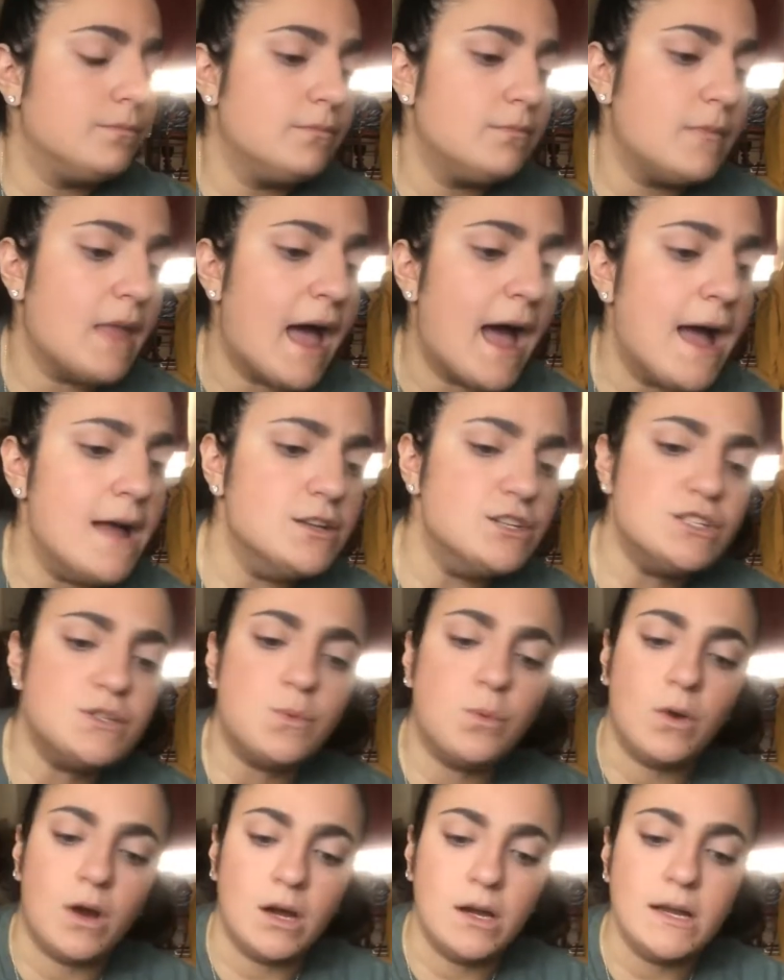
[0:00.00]
I just
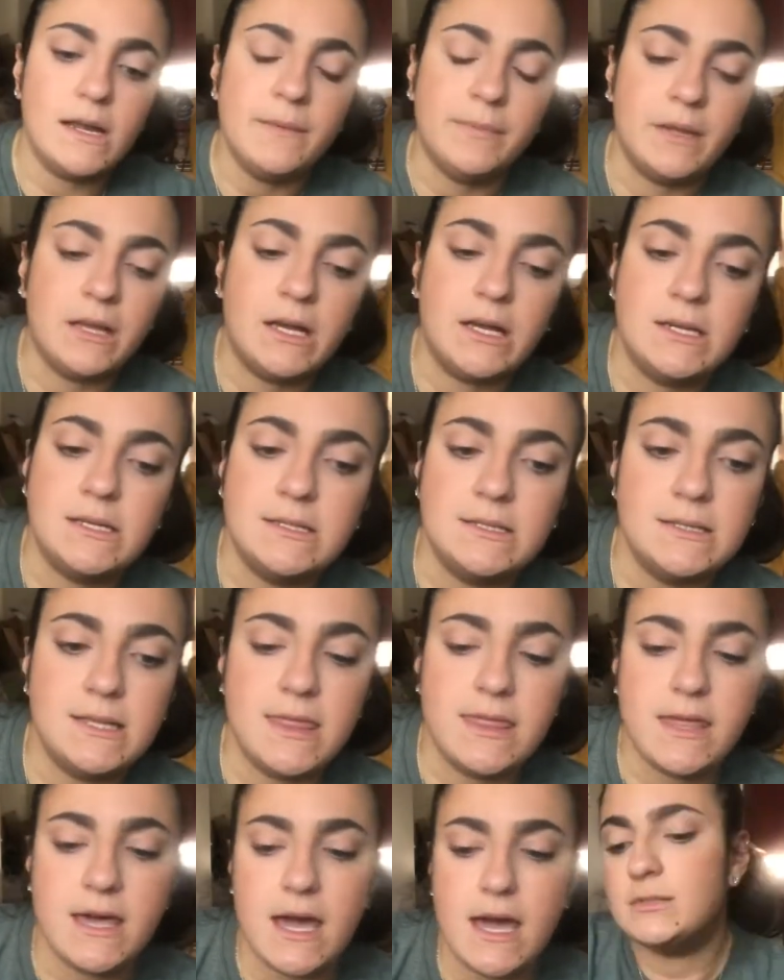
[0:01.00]
worry because
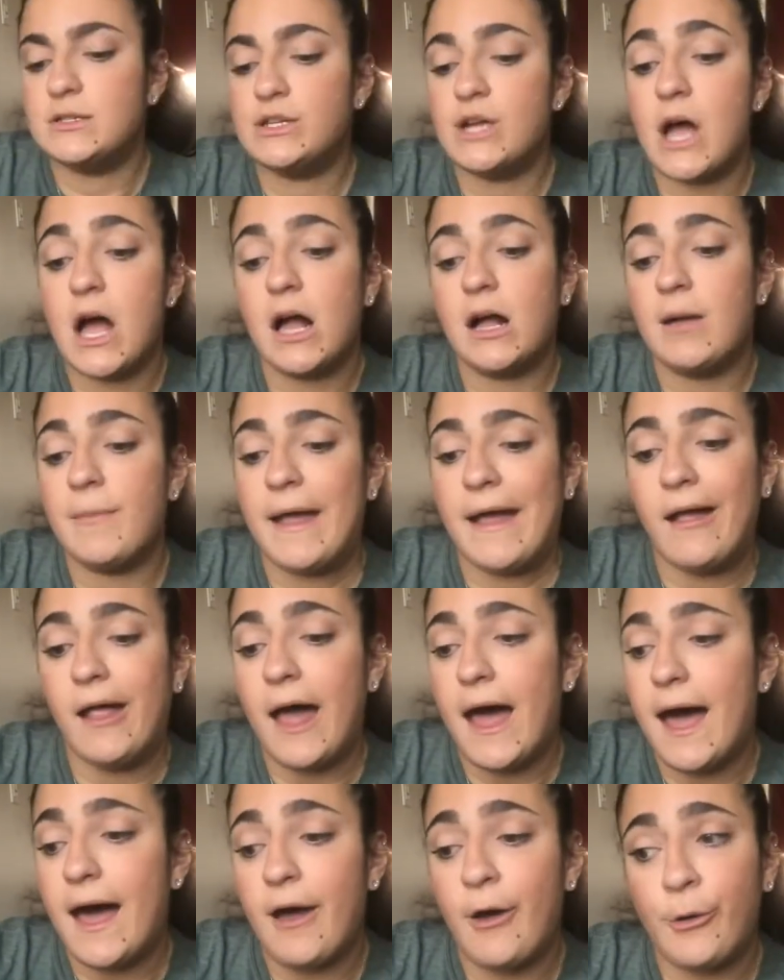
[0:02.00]
they talk about
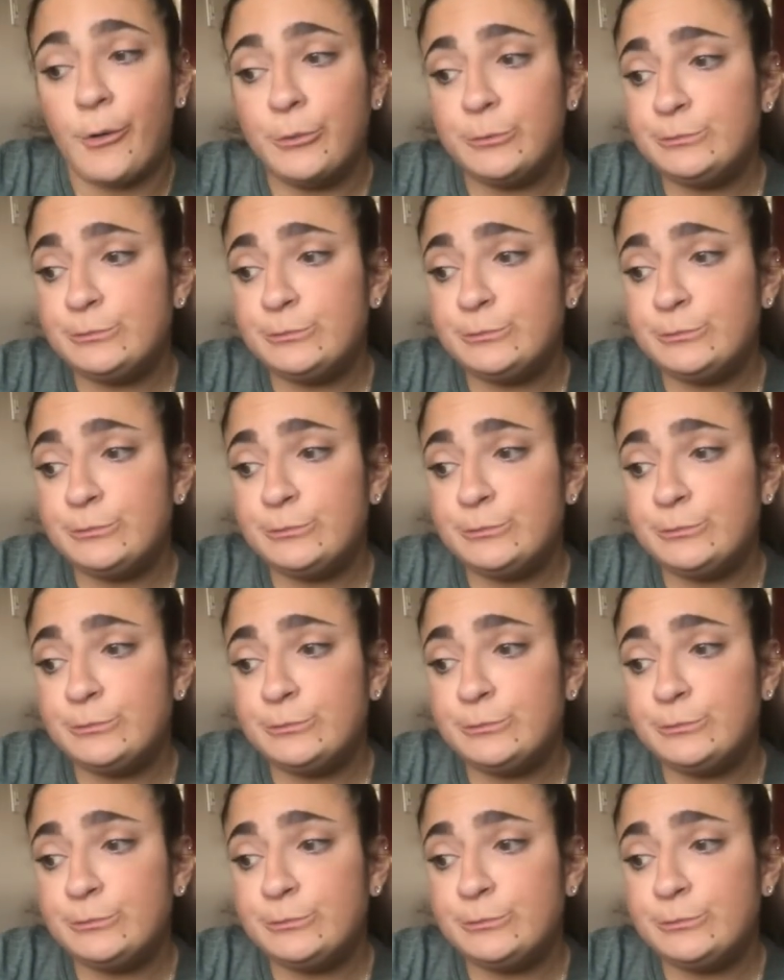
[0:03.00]
how